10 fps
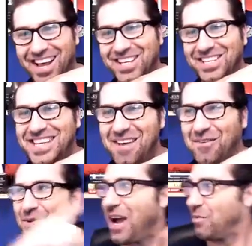because it's never
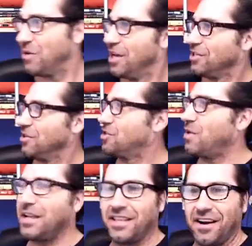the right one. So it's
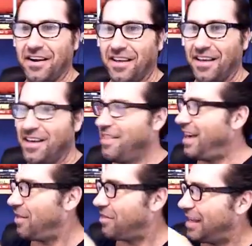right there.
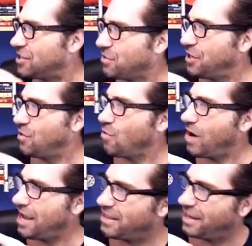That screen
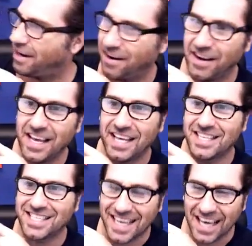right there,
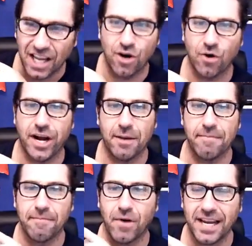it's Telegram,
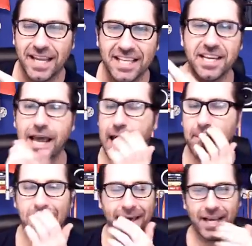right? That's an
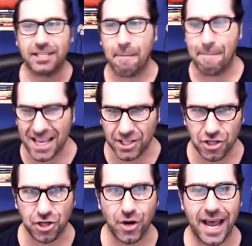app. It's a
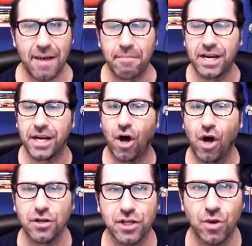messenger app, but it
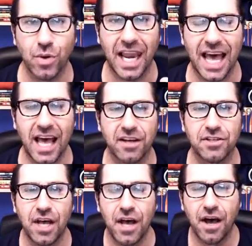also
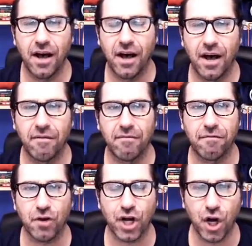allows
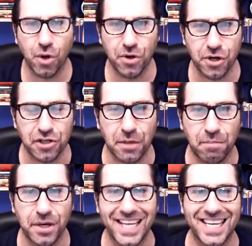for coders to
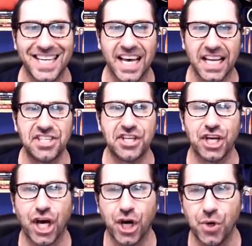put intelligent
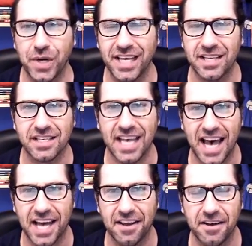code
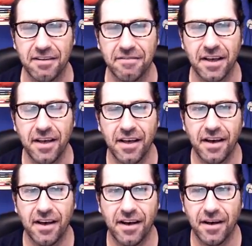inside of
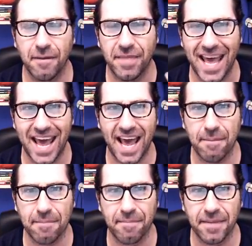the app